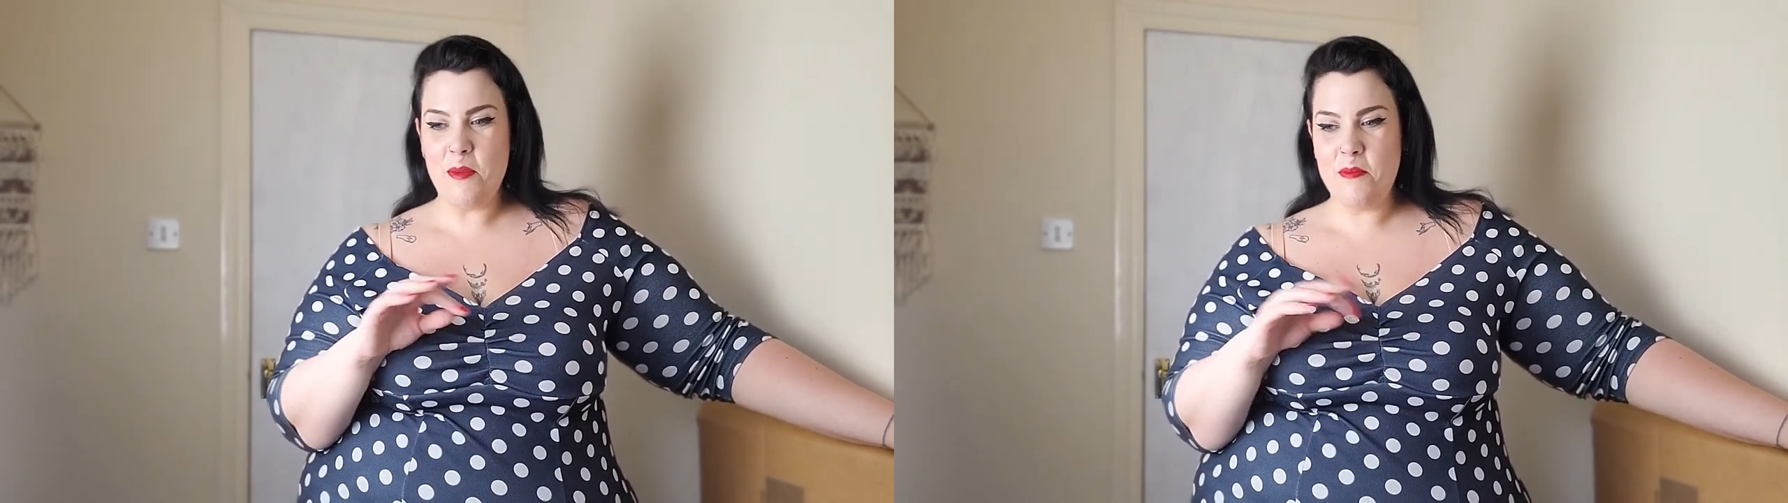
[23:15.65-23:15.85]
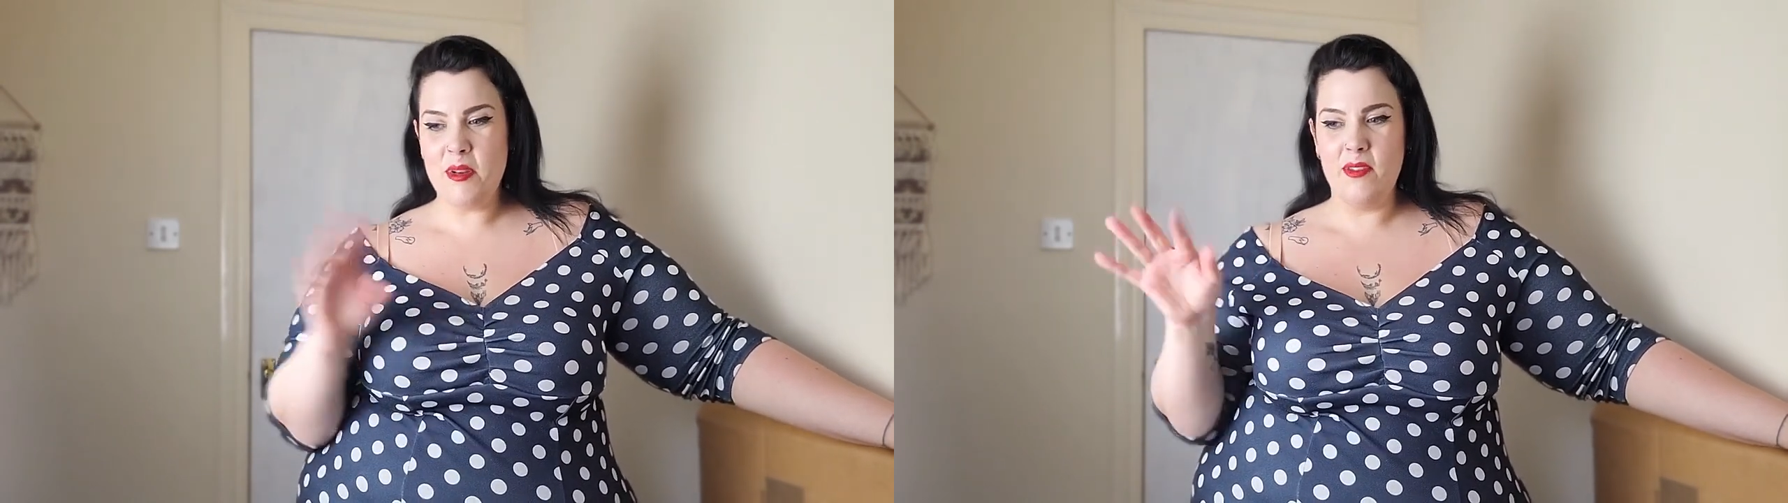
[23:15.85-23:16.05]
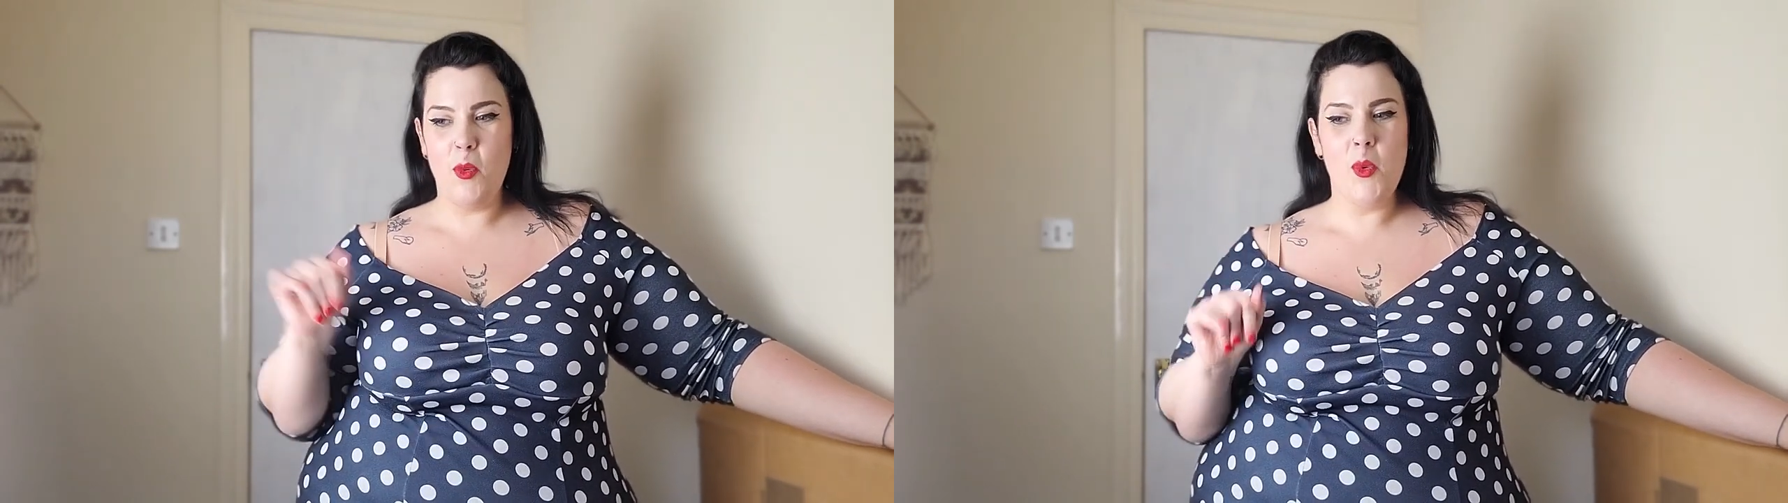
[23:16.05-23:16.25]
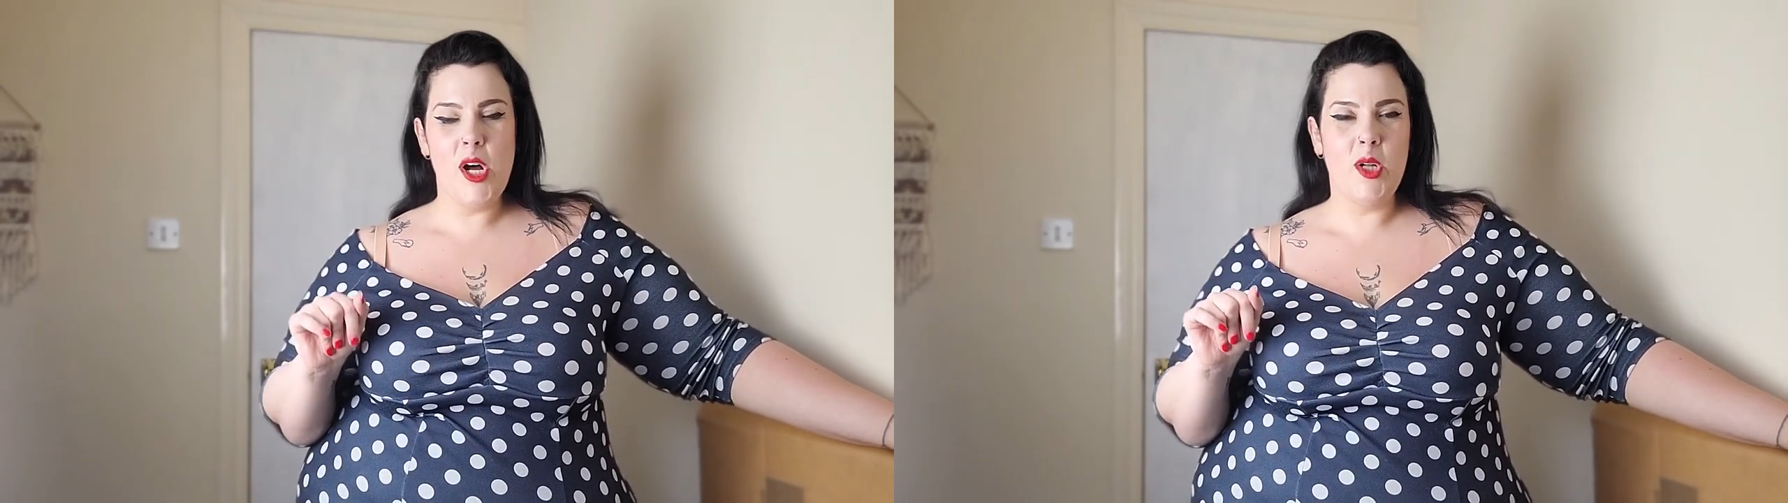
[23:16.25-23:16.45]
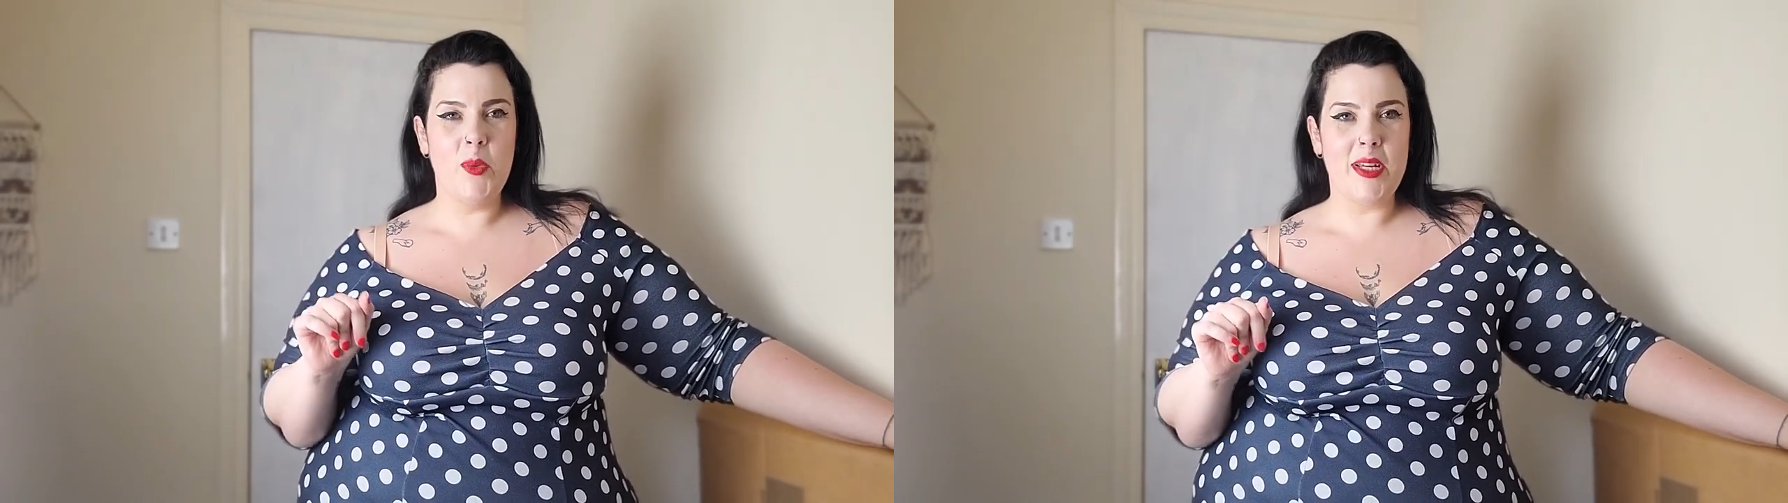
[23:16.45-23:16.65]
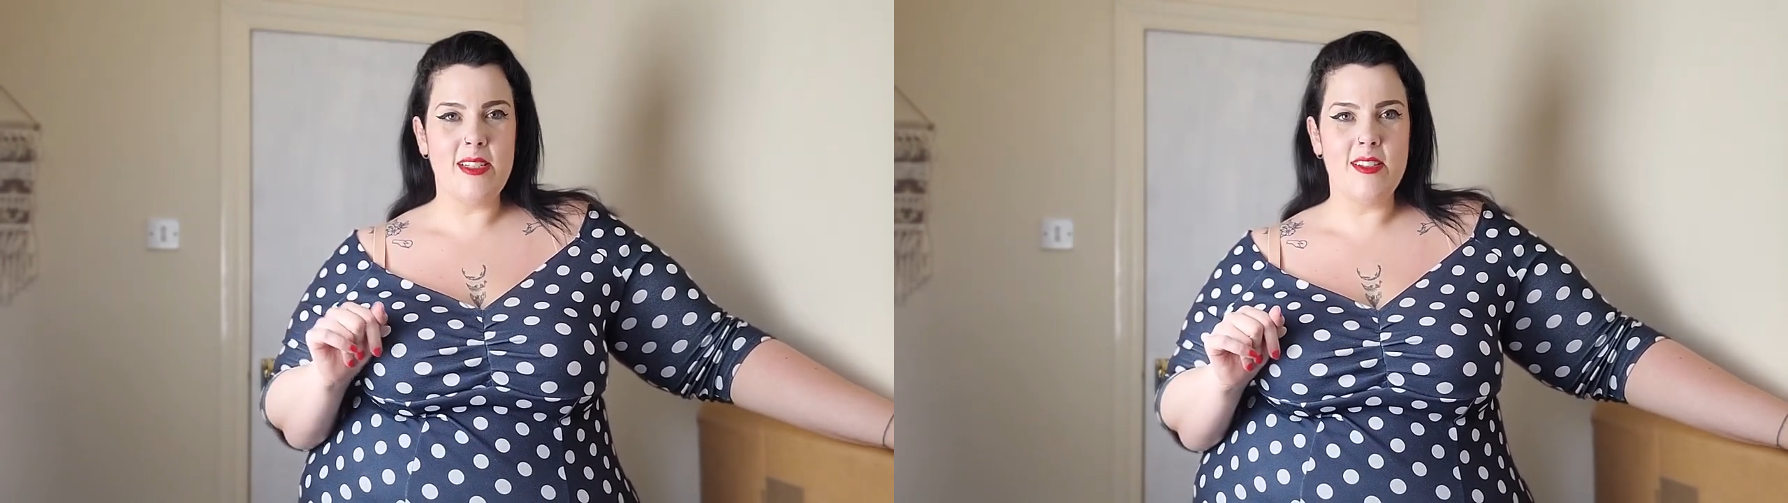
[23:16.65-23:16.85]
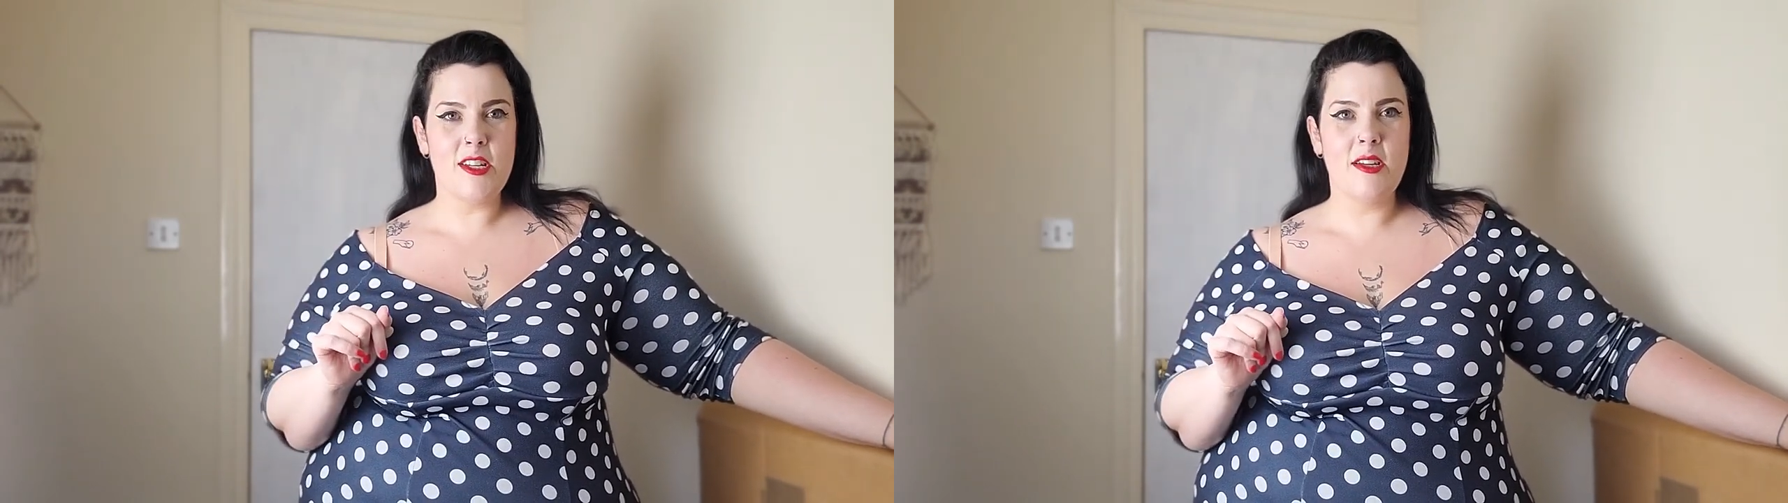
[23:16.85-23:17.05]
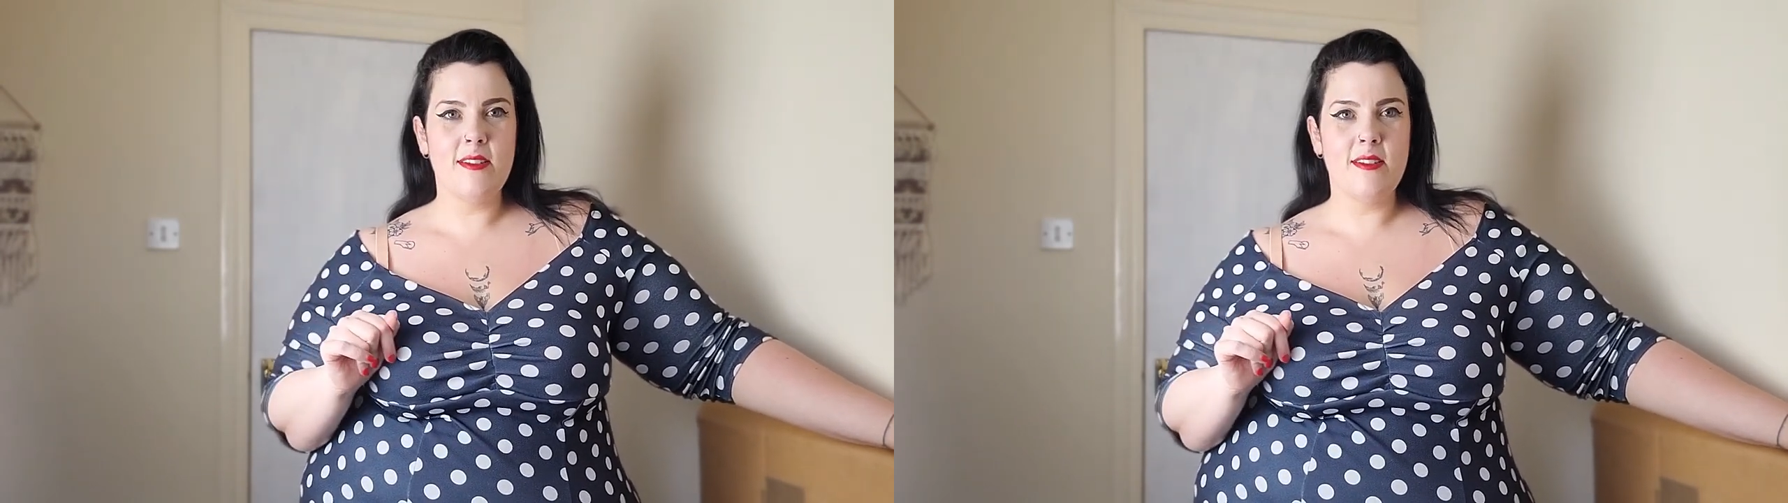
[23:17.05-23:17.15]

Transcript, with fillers: bit of a whirlwind